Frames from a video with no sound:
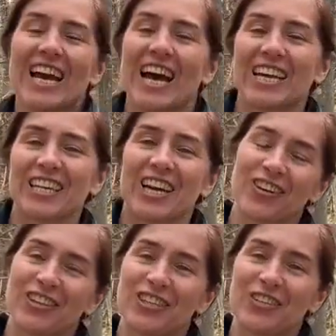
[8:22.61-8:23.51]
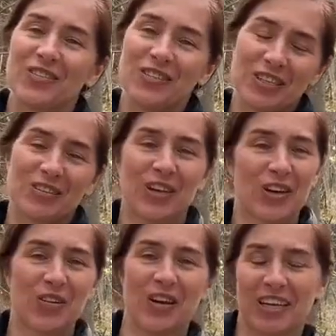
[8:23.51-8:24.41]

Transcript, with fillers: I encourage you to go